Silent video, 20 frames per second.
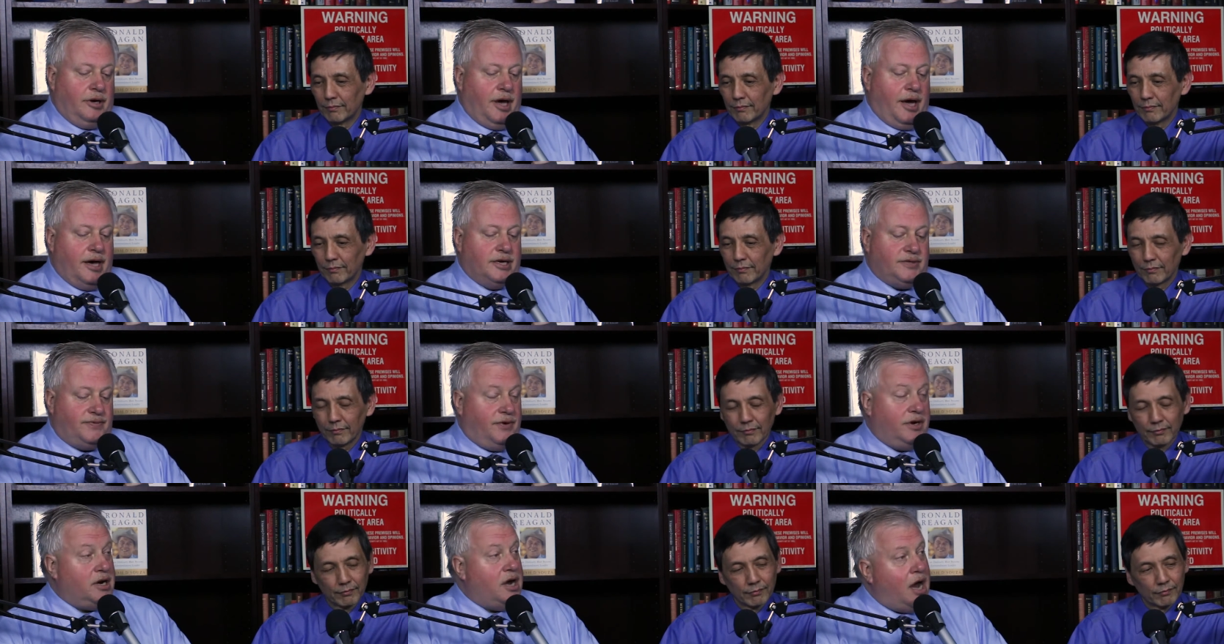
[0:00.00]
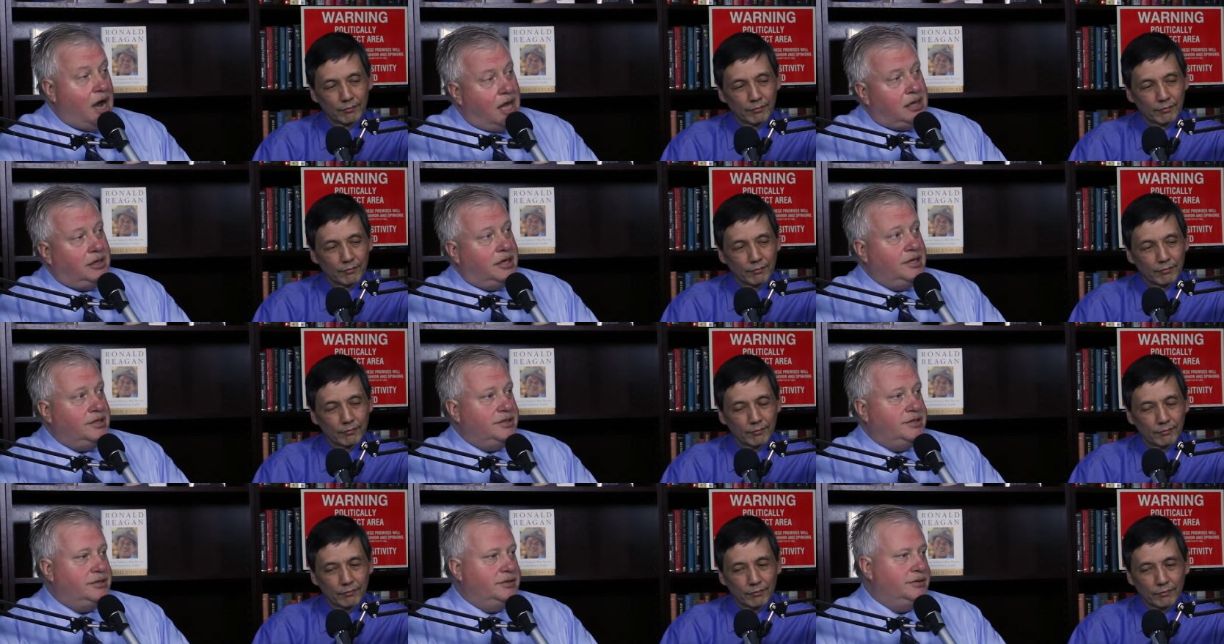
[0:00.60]
Speaker 1: As for
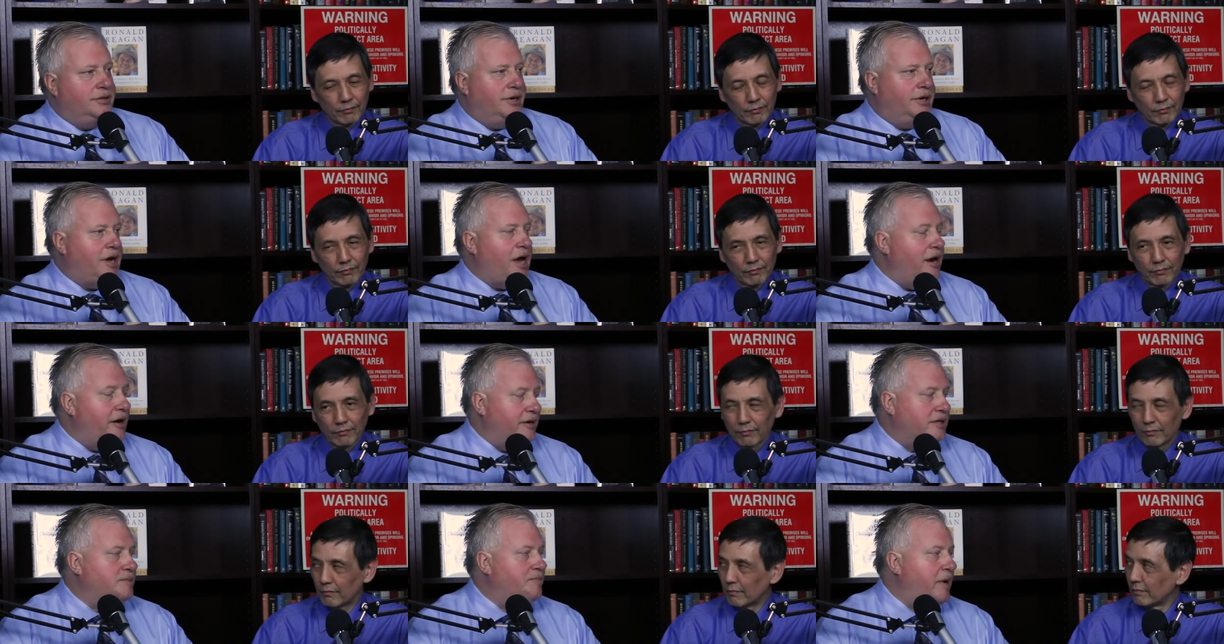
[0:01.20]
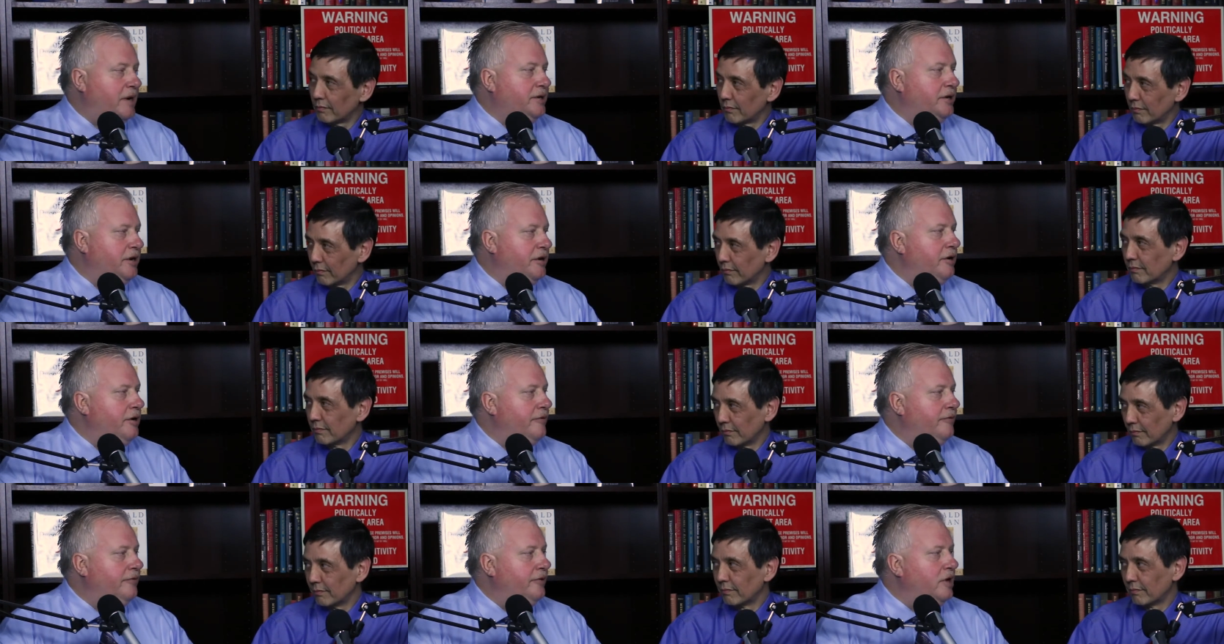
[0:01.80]
Collins, you kind of
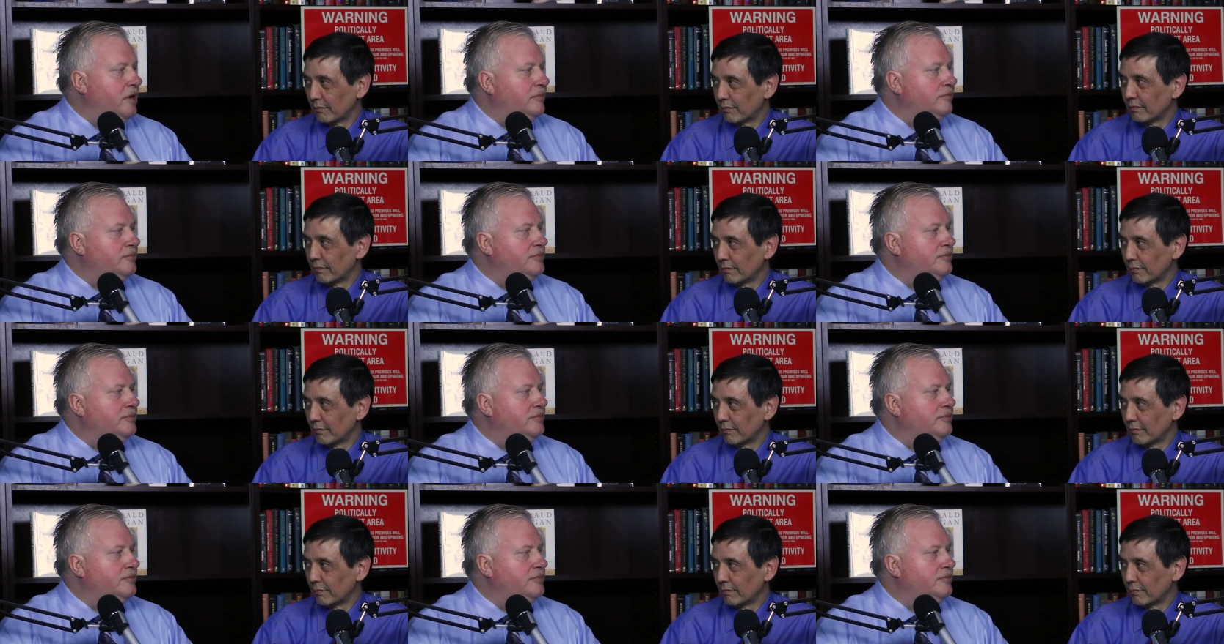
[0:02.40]
expected her to flip.